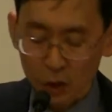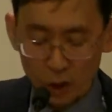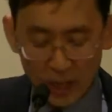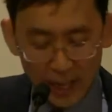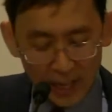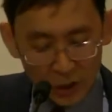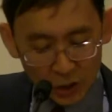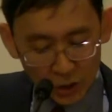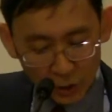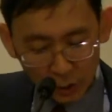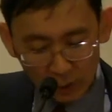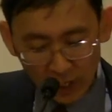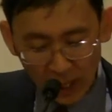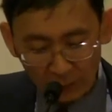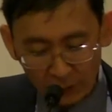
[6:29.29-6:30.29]
change in
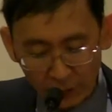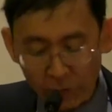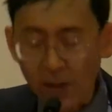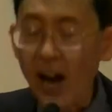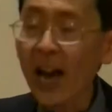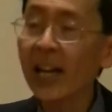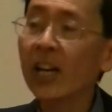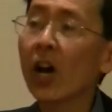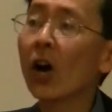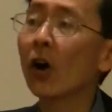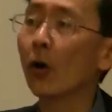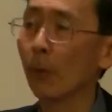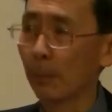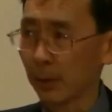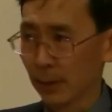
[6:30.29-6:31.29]
your life, to find
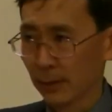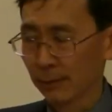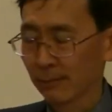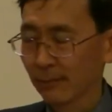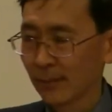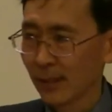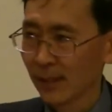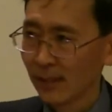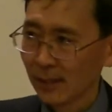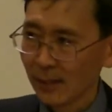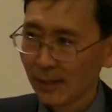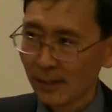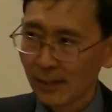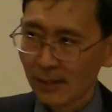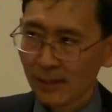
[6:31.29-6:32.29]
hope,
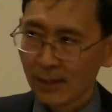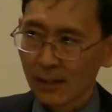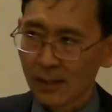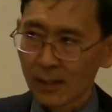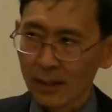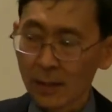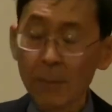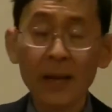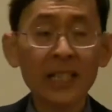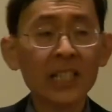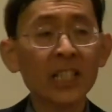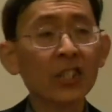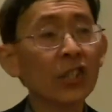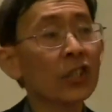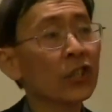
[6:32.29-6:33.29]
the
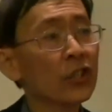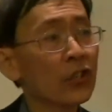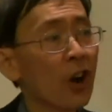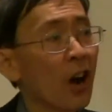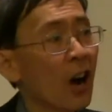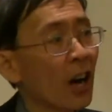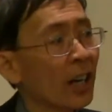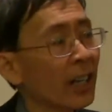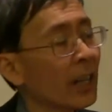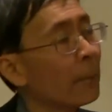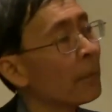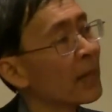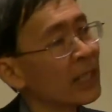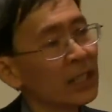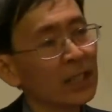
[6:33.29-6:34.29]
message in song and
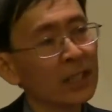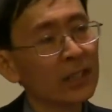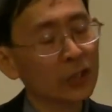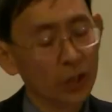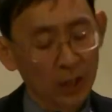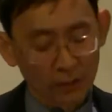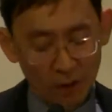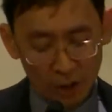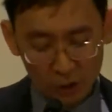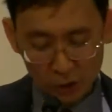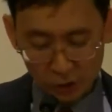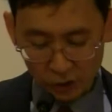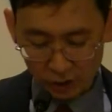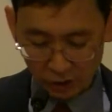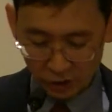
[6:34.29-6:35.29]
the message of our
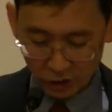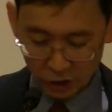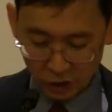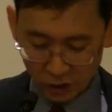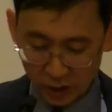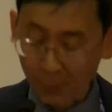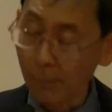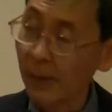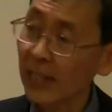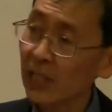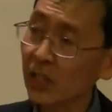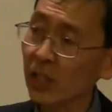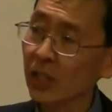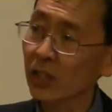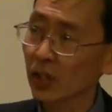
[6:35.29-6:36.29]
church, the
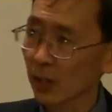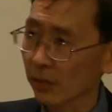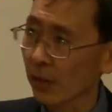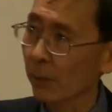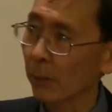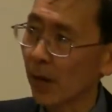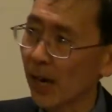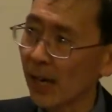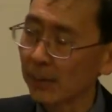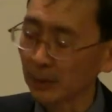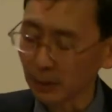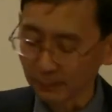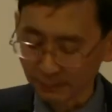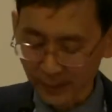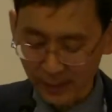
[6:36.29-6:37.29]
message of the
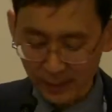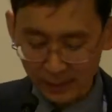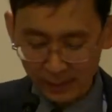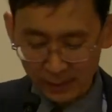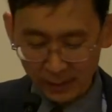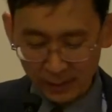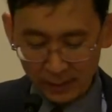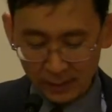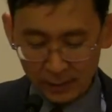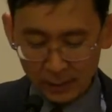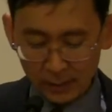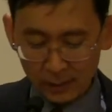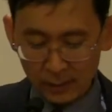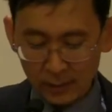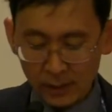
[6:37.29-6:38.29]
Bible,
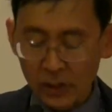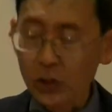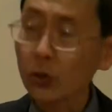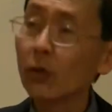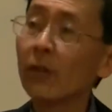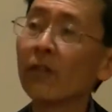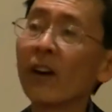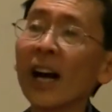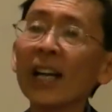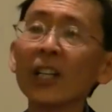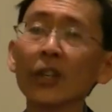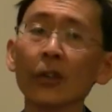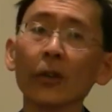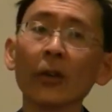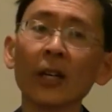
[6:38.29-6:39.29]
is to invite
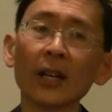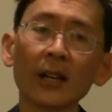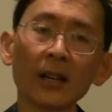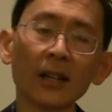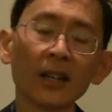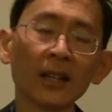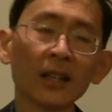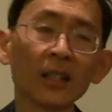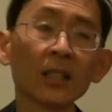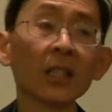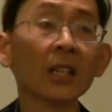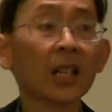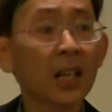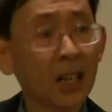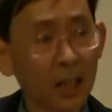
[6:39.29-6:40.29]
you
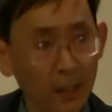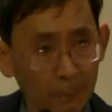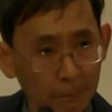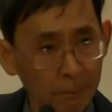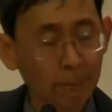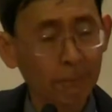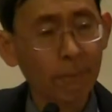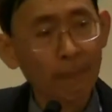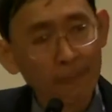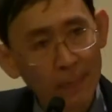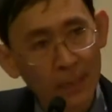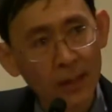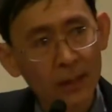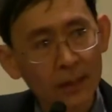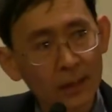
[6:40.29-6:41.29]

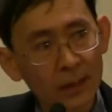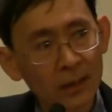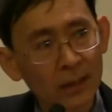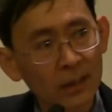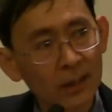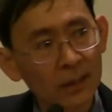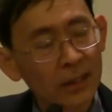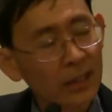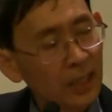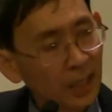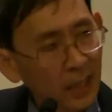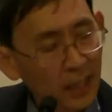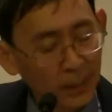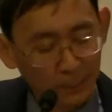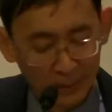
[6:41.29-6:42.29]
to
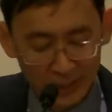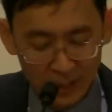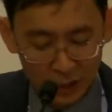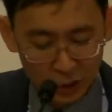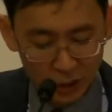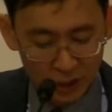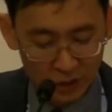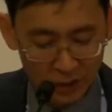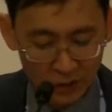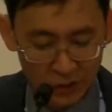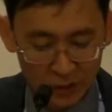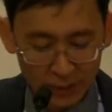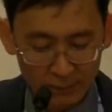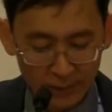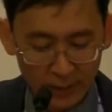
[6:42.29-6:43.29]
come to Jesus.